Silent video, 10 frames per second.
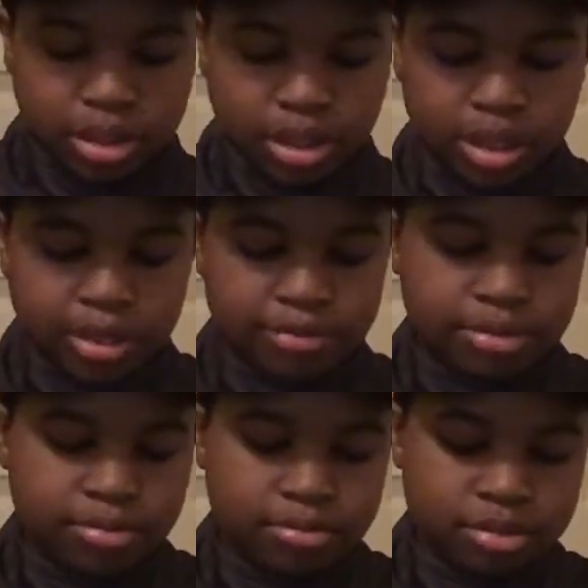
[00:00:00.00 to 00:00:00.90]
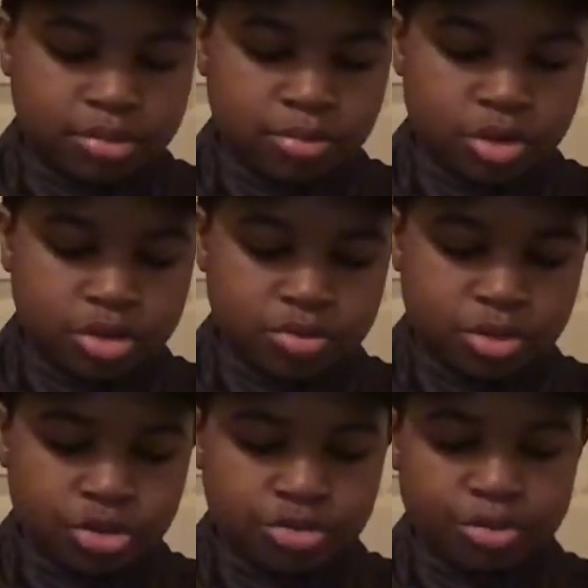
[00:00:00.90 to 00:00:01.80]
And I have some
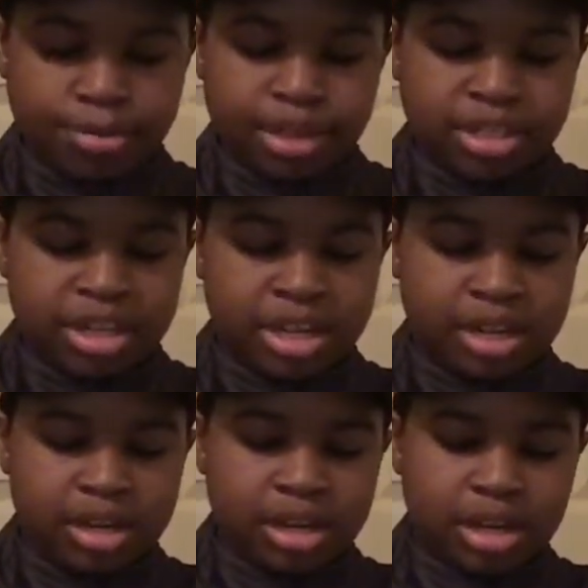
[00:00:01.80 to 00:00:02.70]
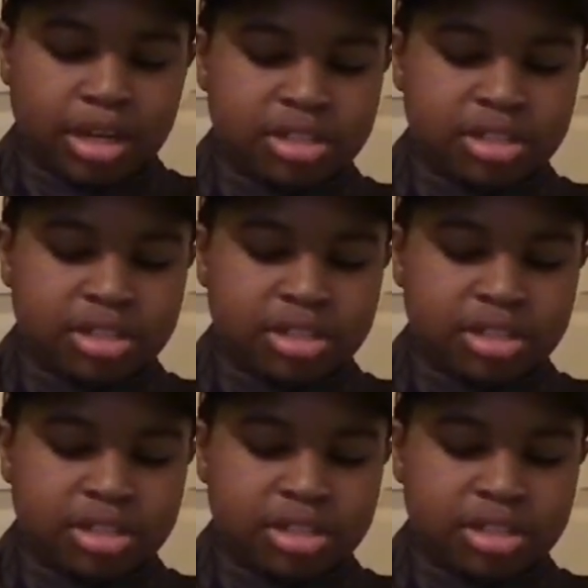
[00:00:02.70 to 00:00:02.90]
small swim baits that I